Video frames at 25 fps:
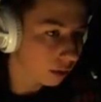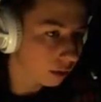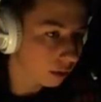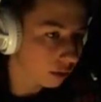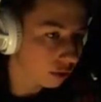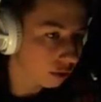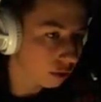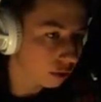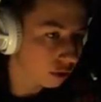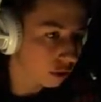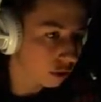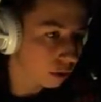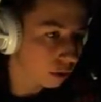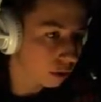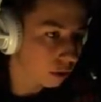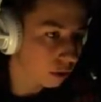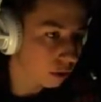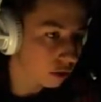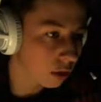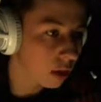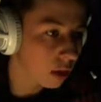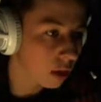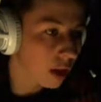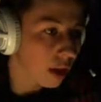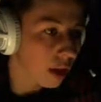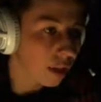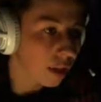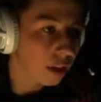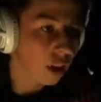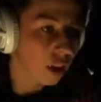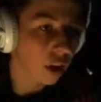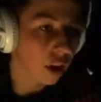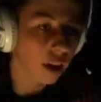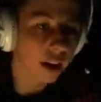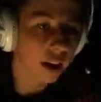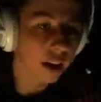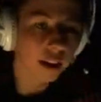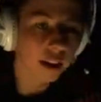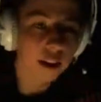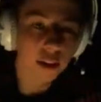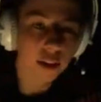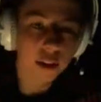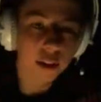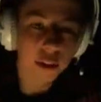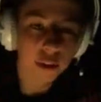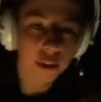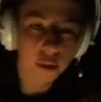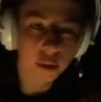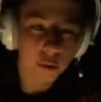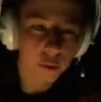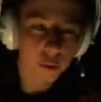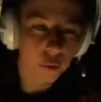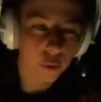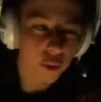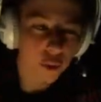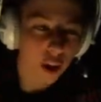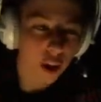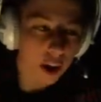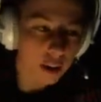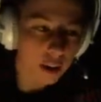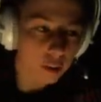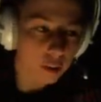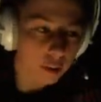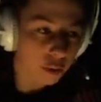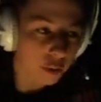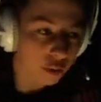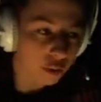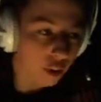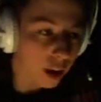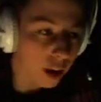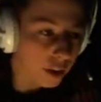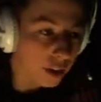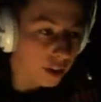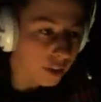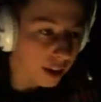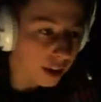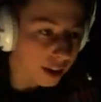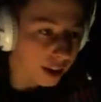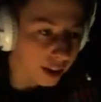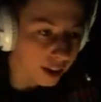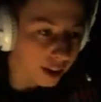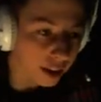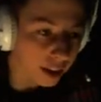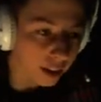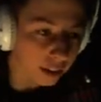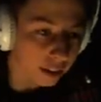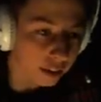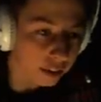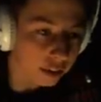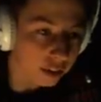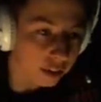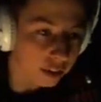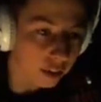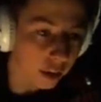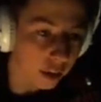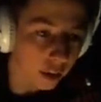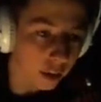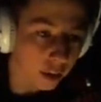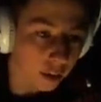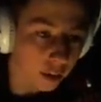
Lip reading: Search and rescue. There are like five aliens!